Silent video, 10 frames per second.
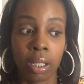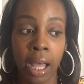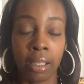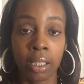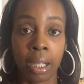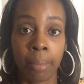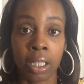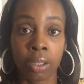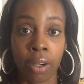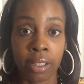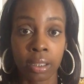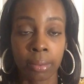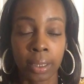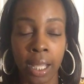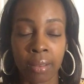I look at my daughter
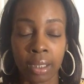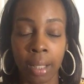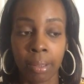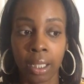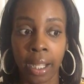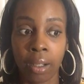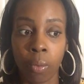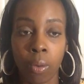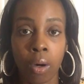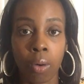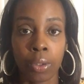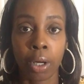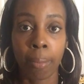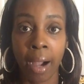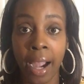sometimes and I be like, whoa,
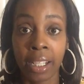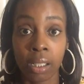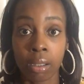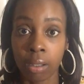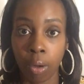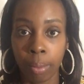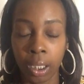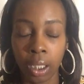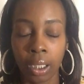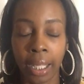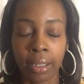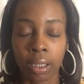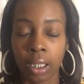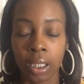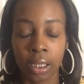your mind is so big. The
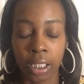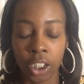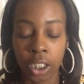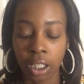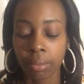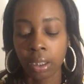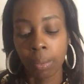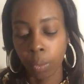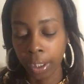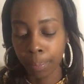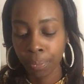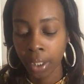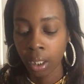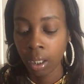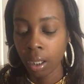things that she comes up with.
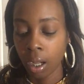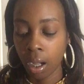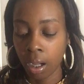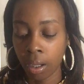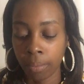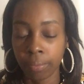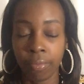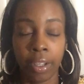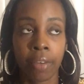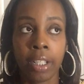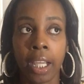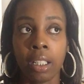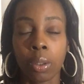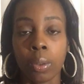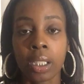Very
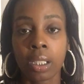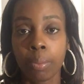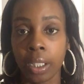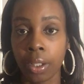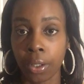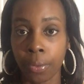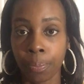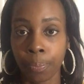eloquent speaker.